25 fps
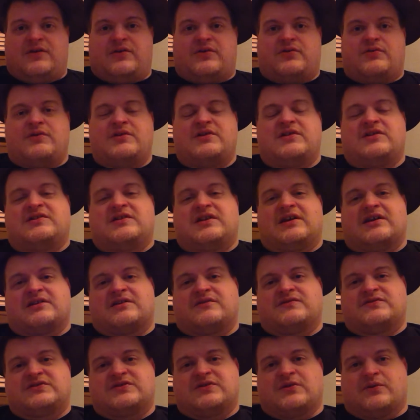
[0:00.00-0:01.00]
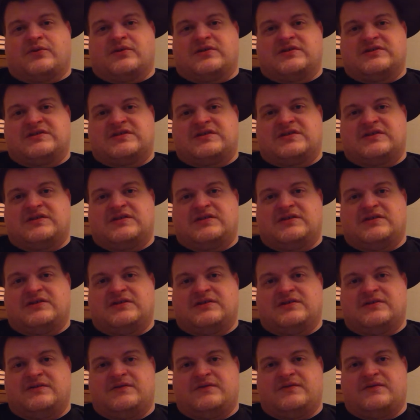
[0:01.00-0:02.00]
three detective stories
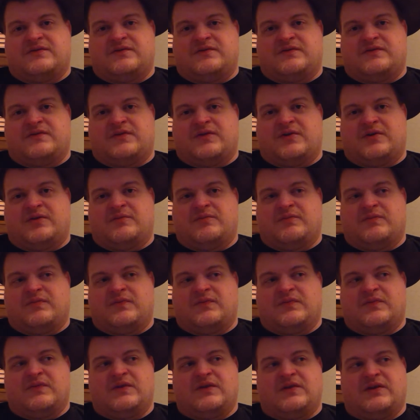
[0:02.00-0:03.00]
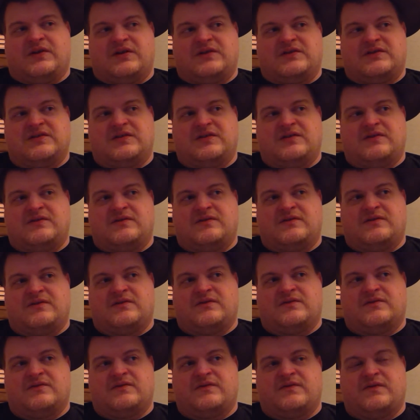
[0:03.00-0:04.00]
from the
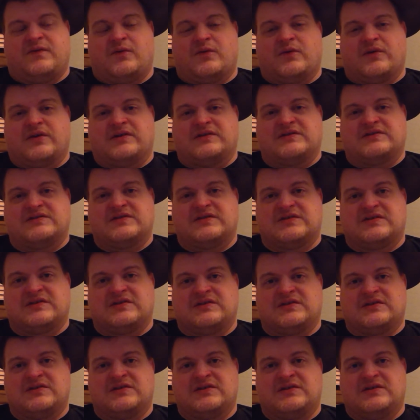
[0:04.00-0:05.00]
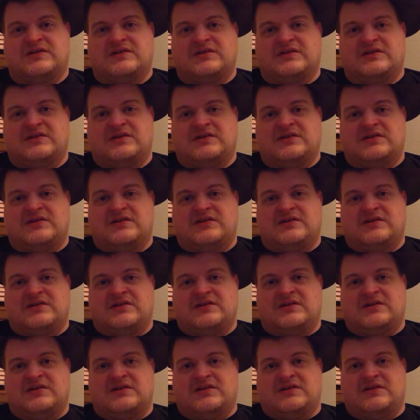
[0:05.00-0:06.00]
1940s
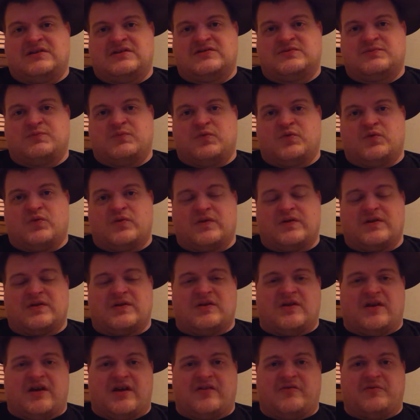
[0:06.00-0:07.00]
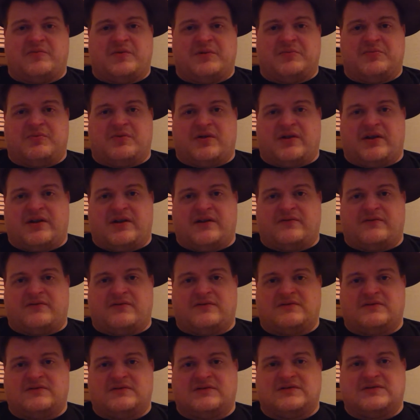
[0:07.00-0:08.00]
is more than a lot of people have.
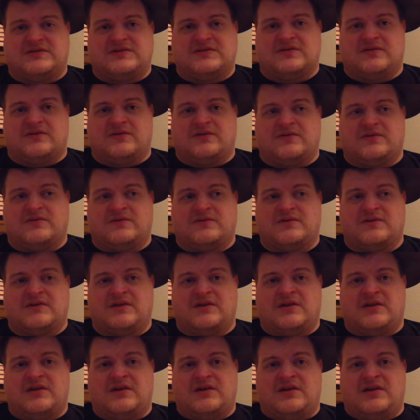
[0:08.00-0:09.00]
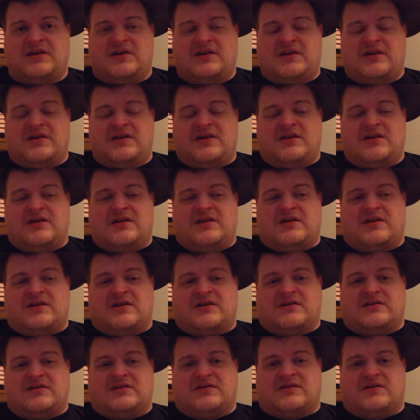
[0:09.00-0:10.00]
And so,
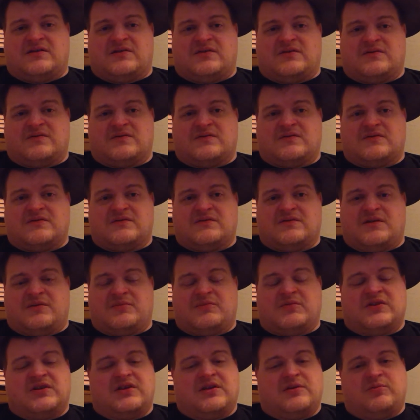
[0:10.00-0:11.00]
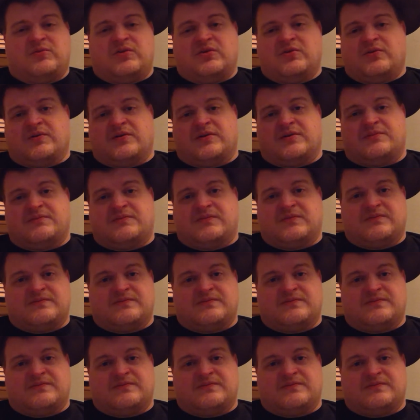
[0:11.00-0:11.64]
you know, I'm going to keep doing it.